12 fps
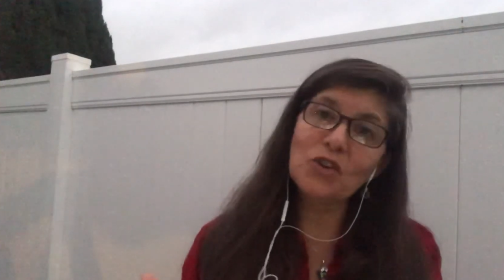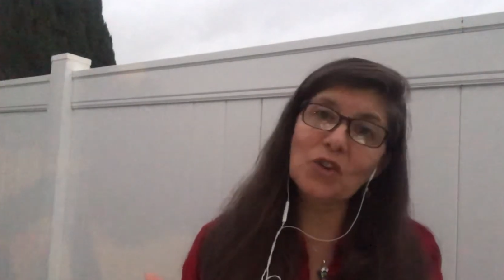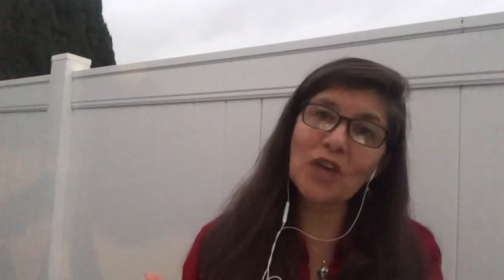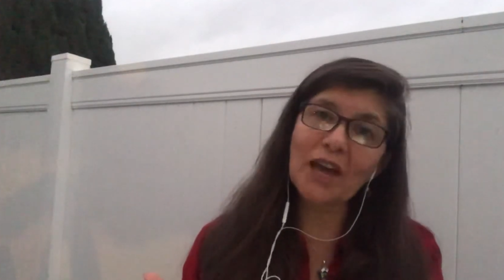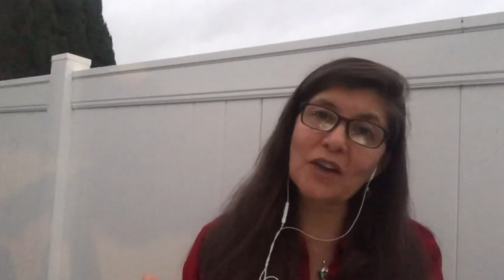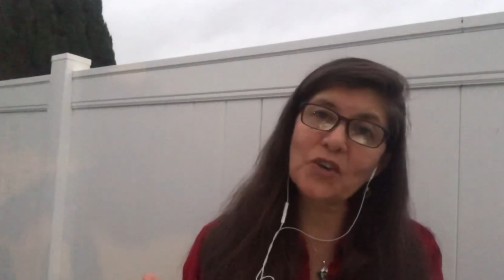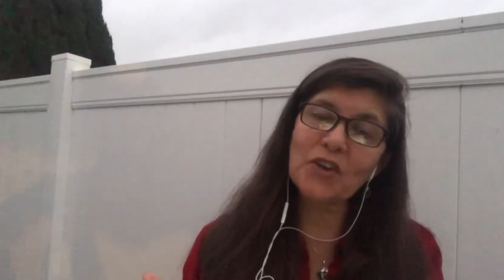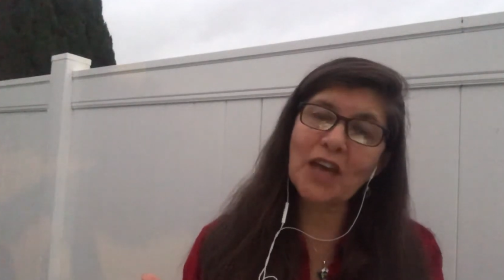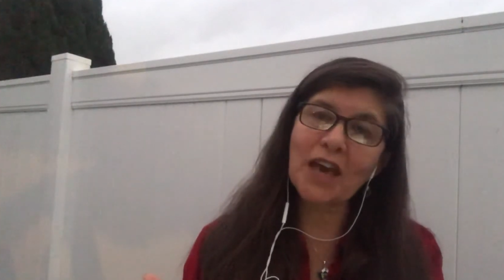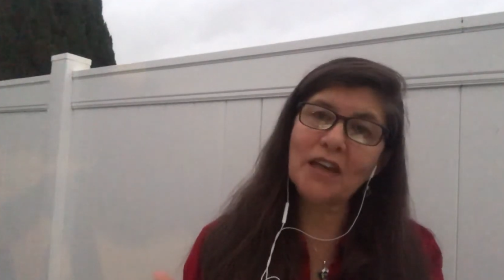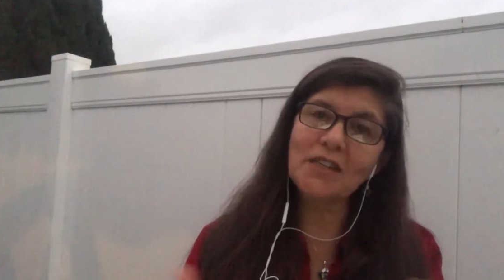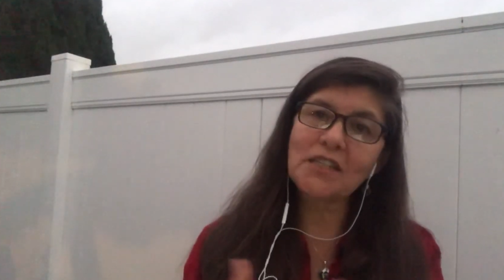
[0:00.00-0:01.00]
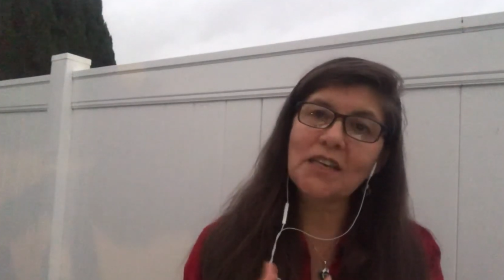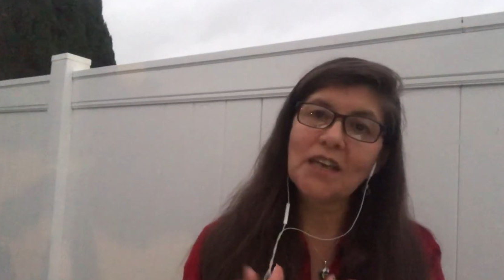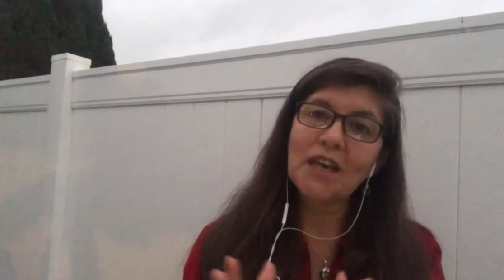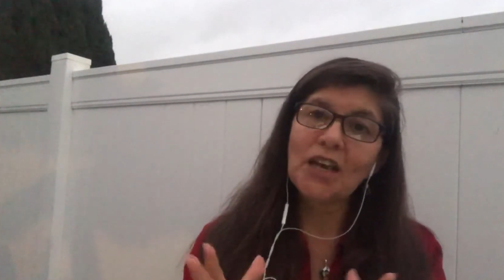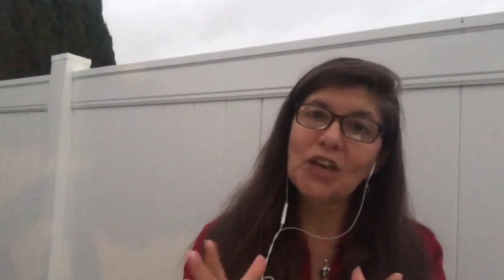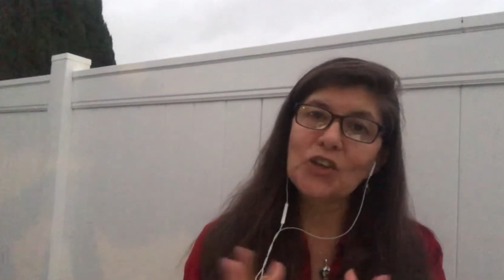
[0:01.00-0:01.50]
can create
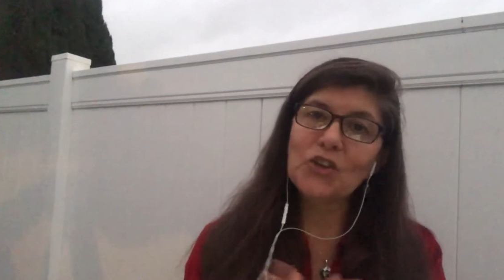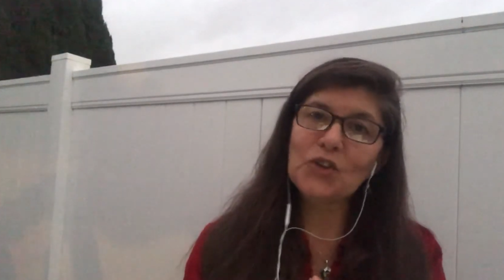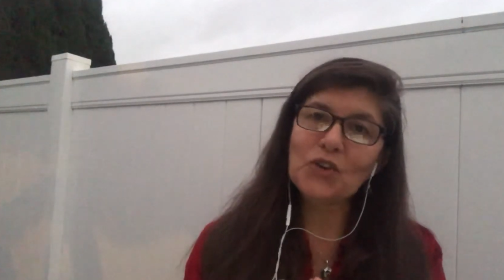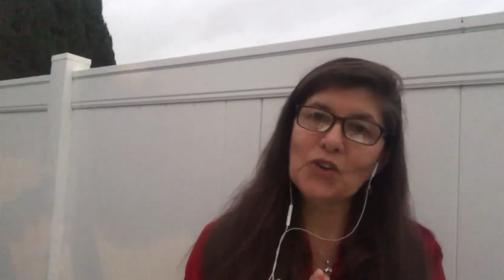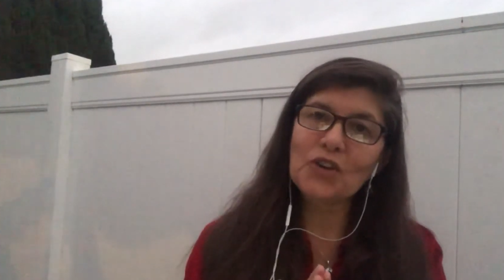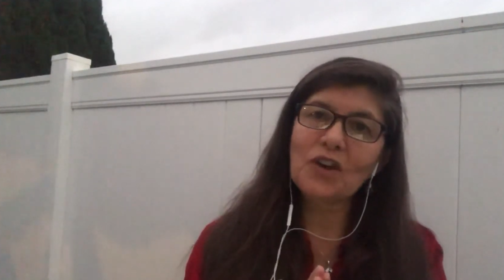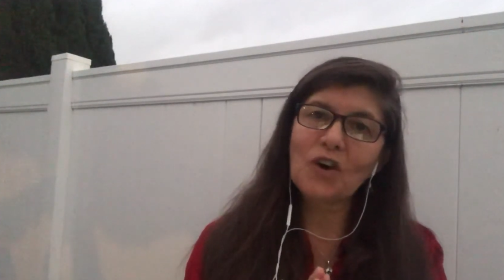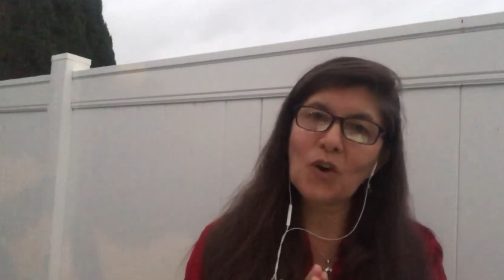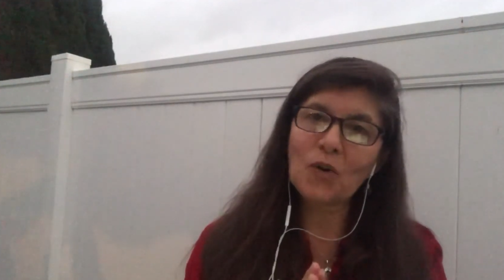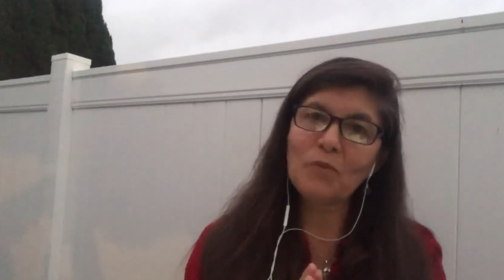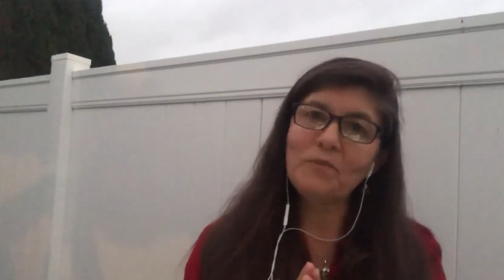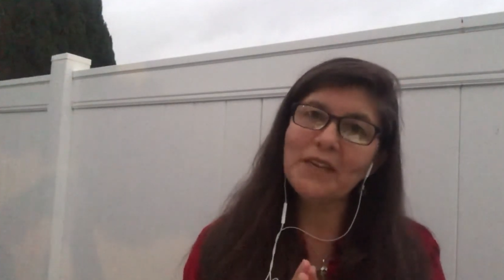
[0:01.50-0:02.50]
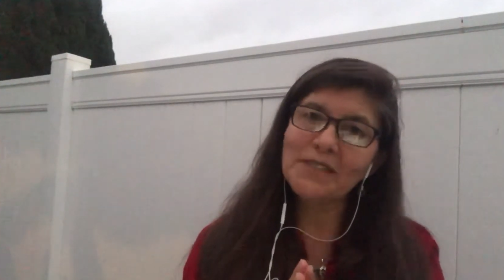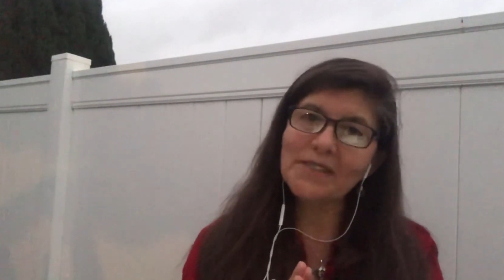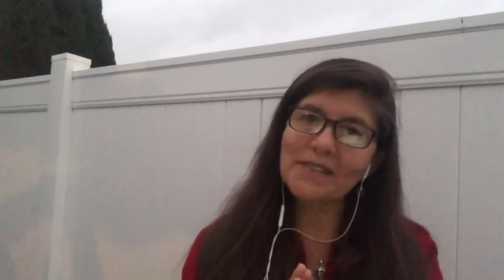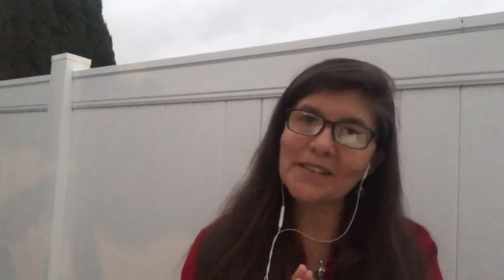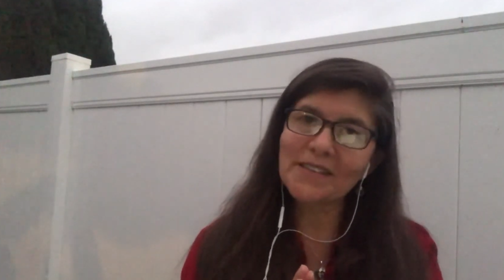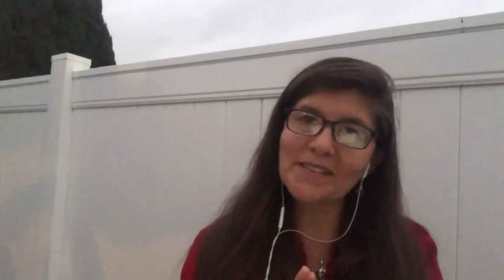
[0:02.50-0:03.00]
your own
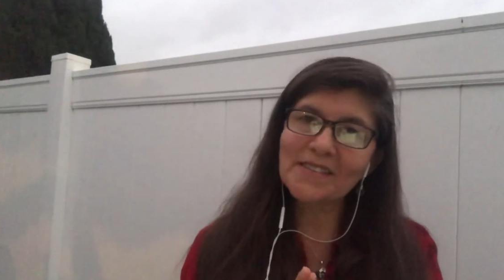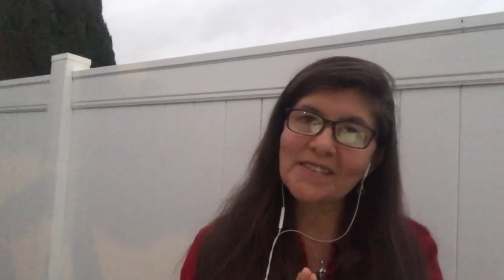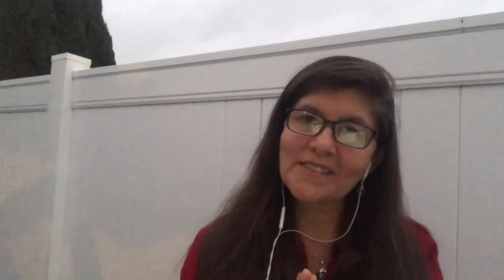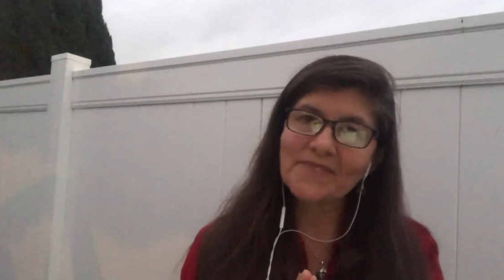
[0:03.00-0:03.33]
business.